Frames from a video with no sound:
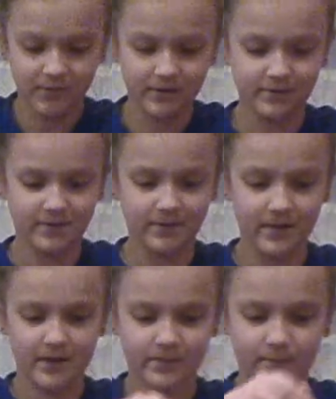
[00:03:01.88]
it's in
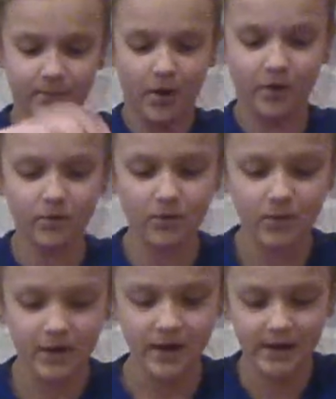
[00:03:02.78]
the bottle,
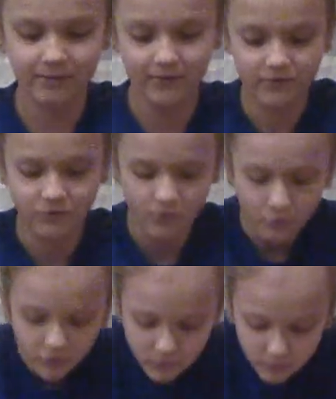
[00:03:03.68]
it's so
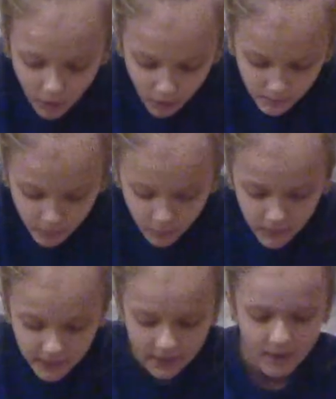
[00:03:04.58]
small, but
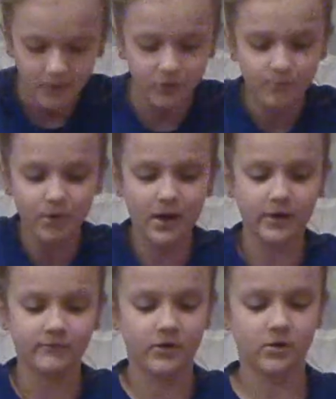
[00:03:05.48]
when you put
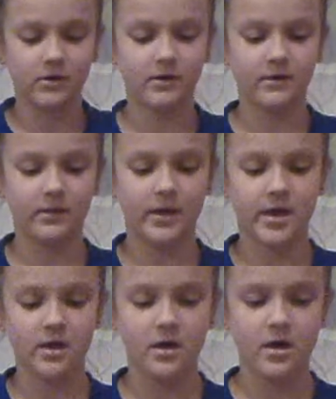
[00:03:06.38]
activator, it
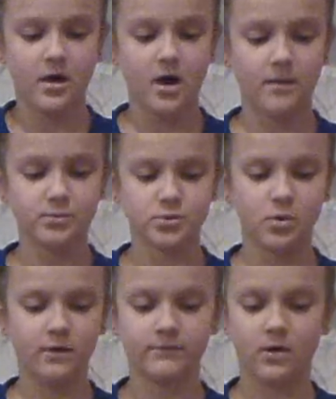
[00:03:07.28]

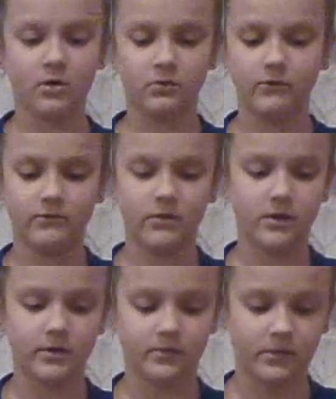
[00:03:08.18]
absorbed all of it
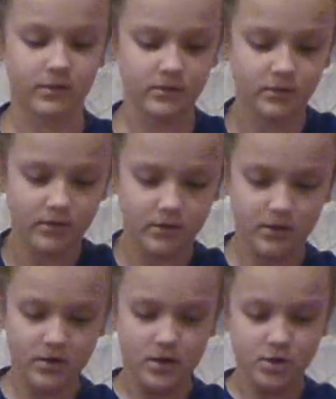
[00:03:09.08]
and
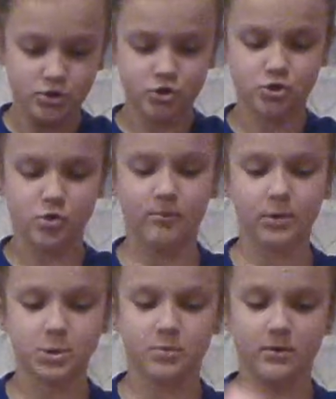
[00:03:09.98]
so
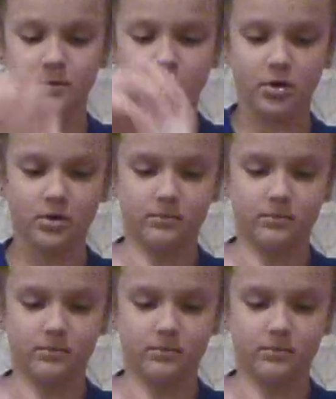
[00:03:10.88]
much more bigger.